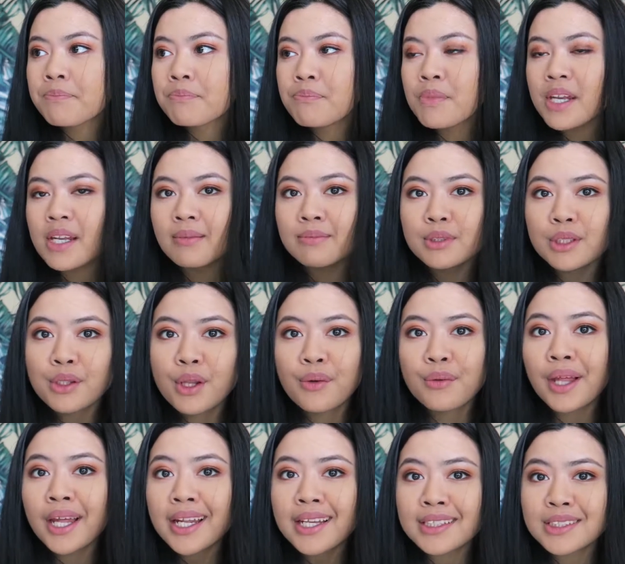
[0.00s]
Medium to low
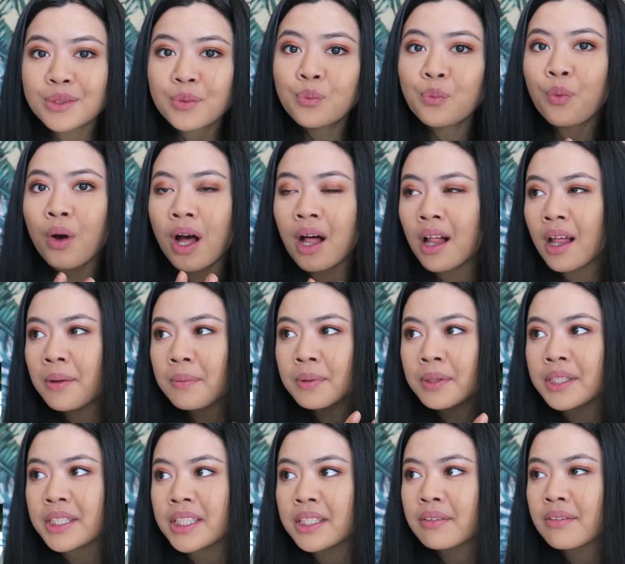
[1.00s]
lighting as well, I
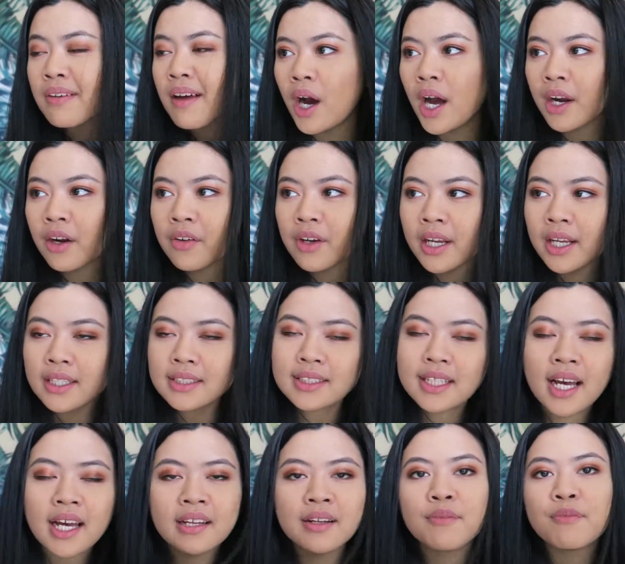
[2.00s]
believe. Watering is
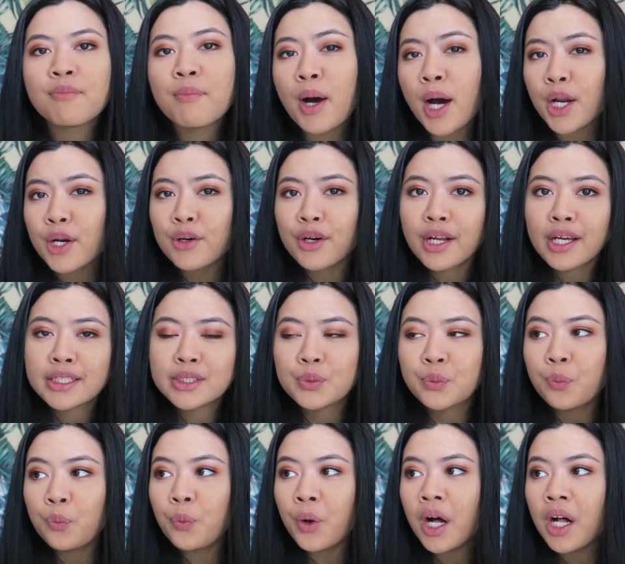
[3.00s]
kind of moderate as
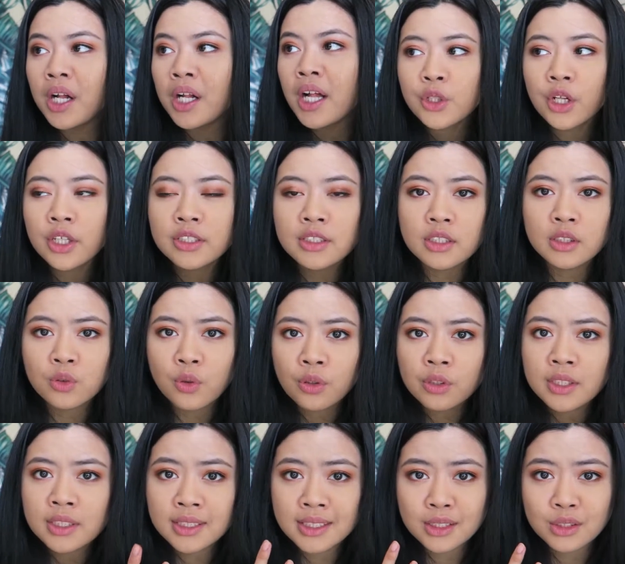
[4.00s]
well, as long as the soil
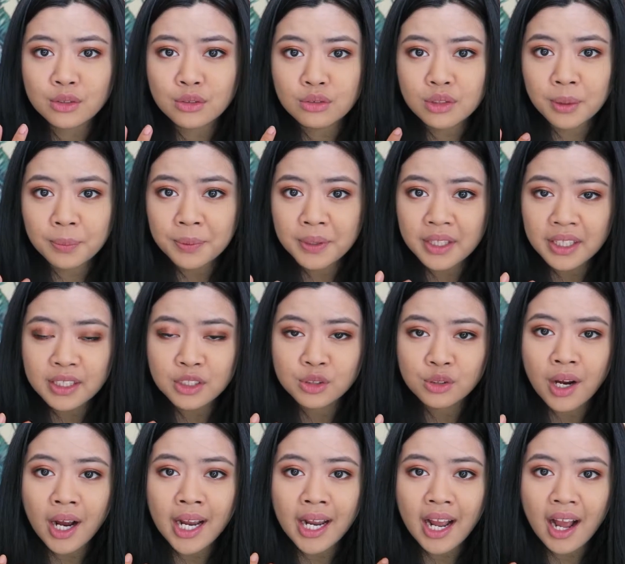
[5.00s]
doesn't completely
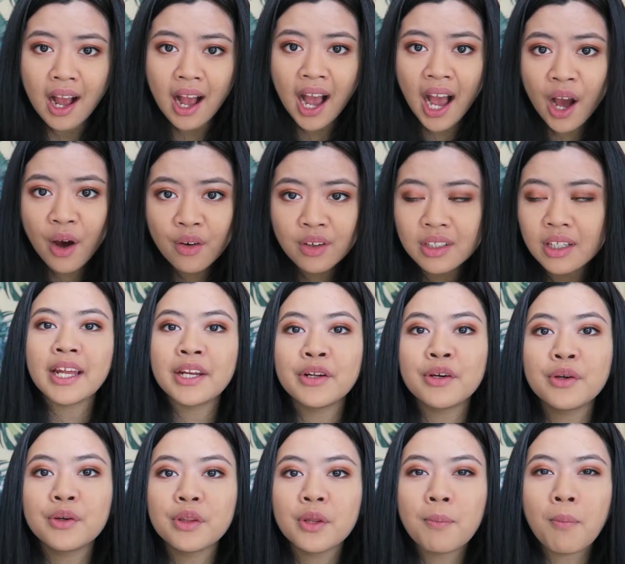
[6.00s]
dry out. I
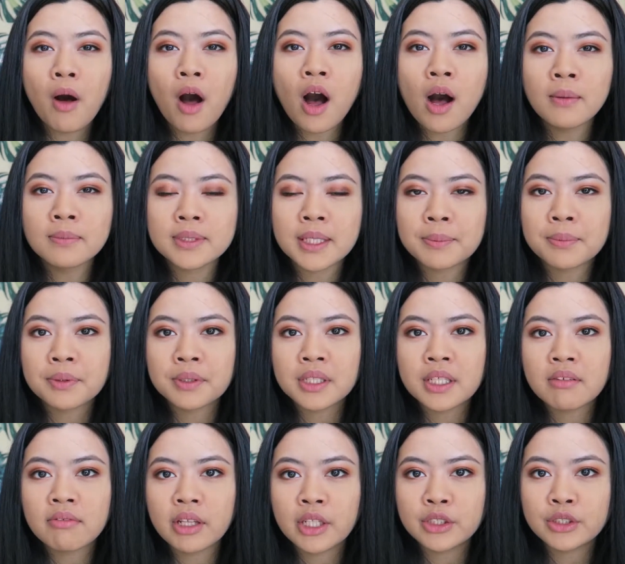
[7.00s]
know the palms, I
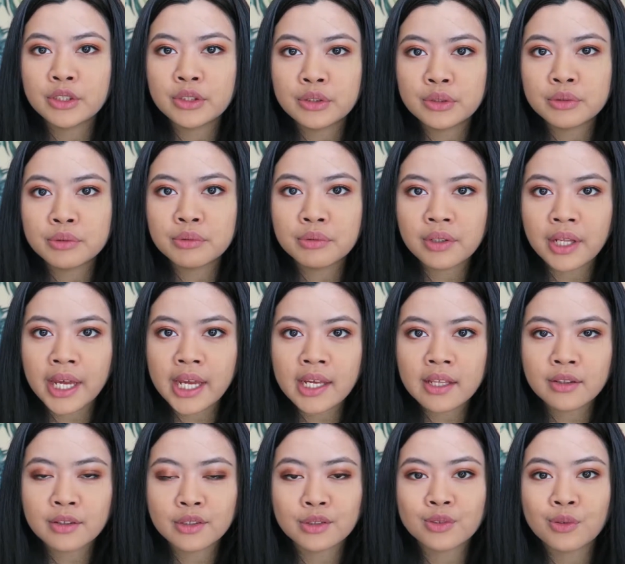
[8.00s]
believe they do
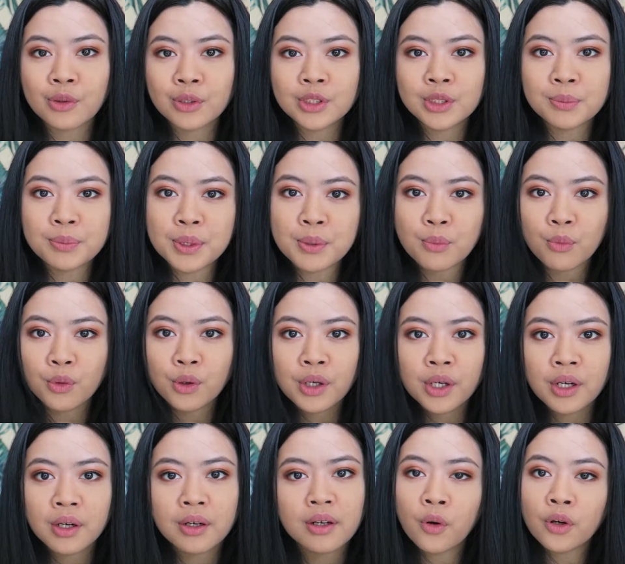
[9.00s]
like their soil to be
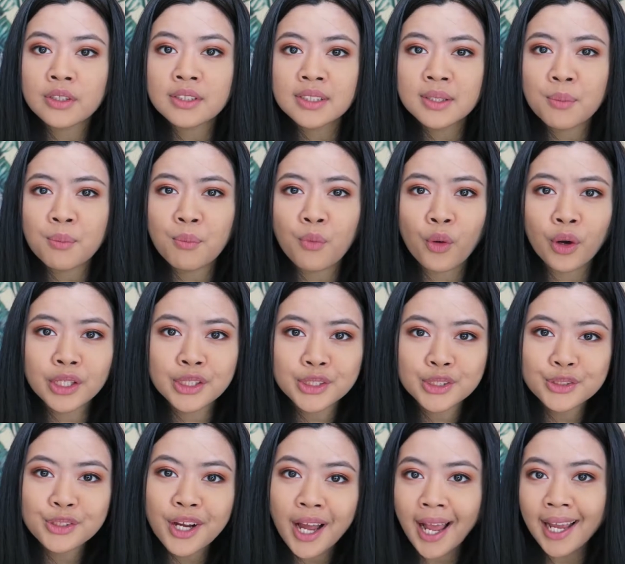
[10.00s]
more towards the
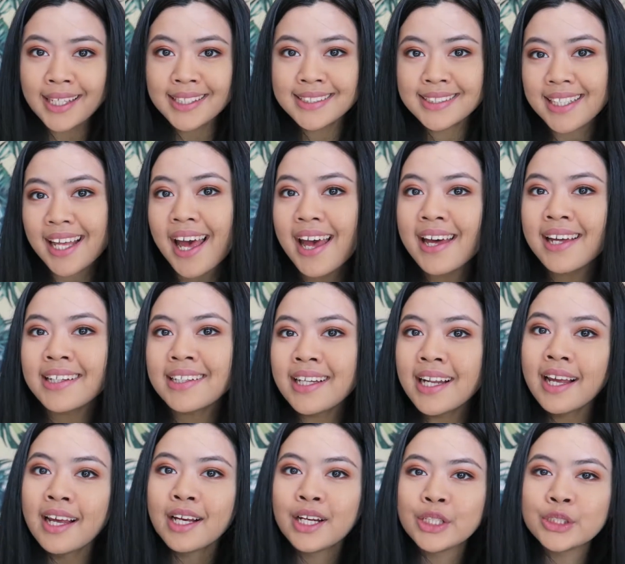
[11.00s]
moisturized
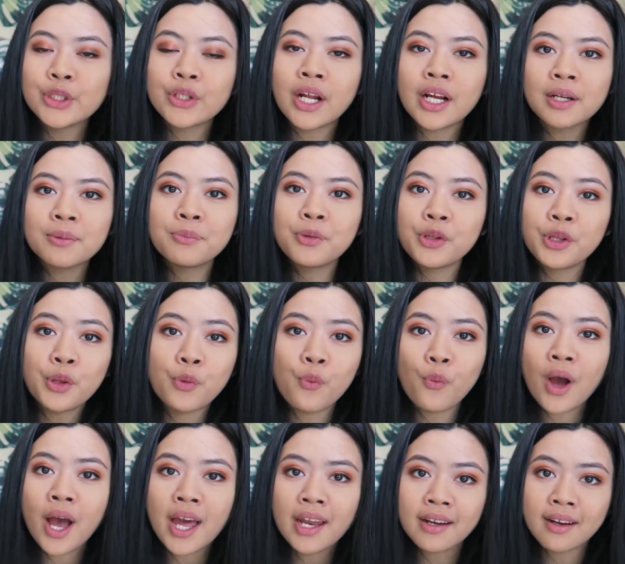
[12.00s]
end, so not completely
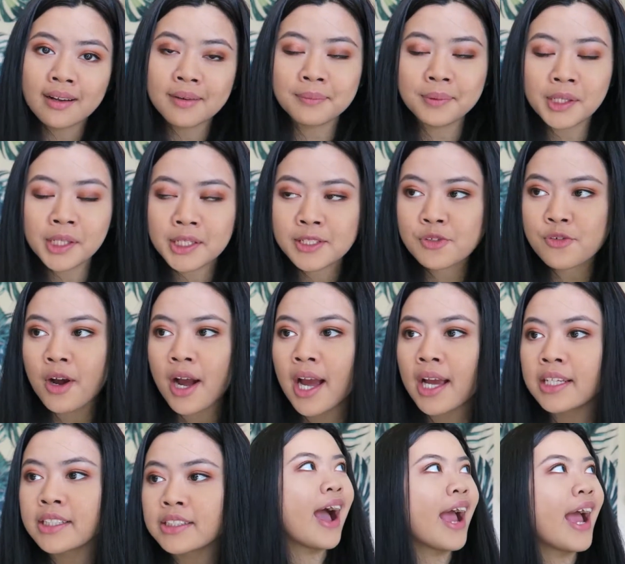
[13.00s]
wet, not completely
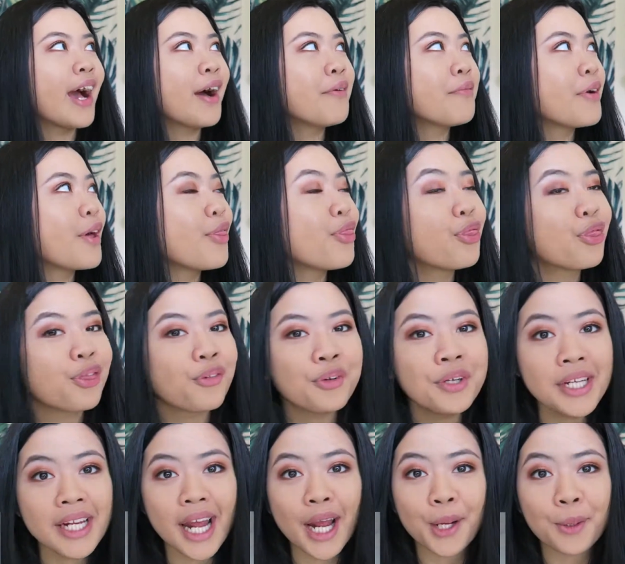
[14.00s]
dry. I have
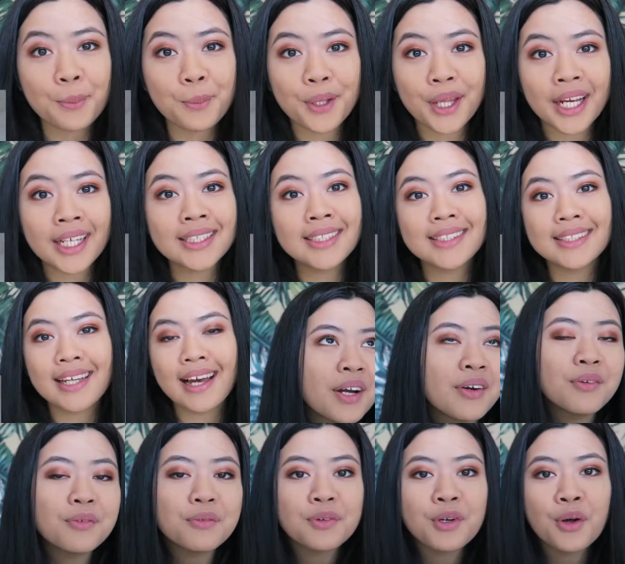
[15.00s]
3 air plants. I
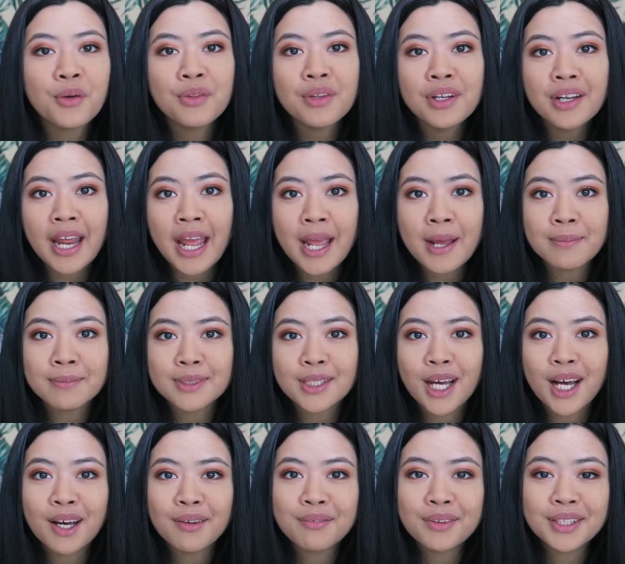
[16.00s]
don't know the names
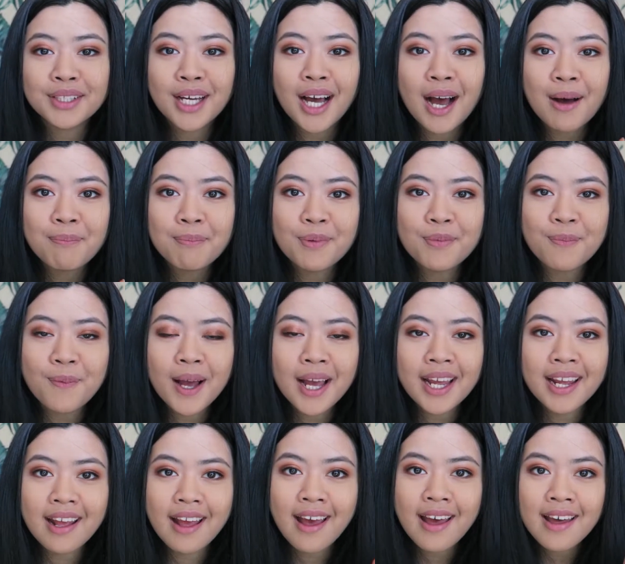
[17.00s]
off the top of my
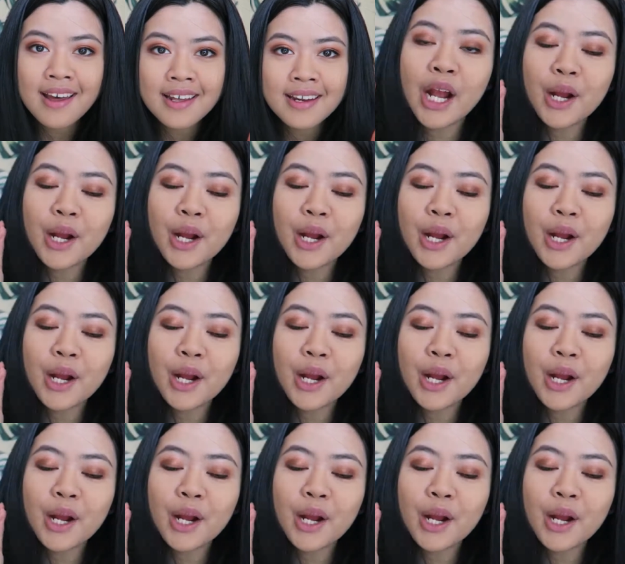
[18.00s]
head.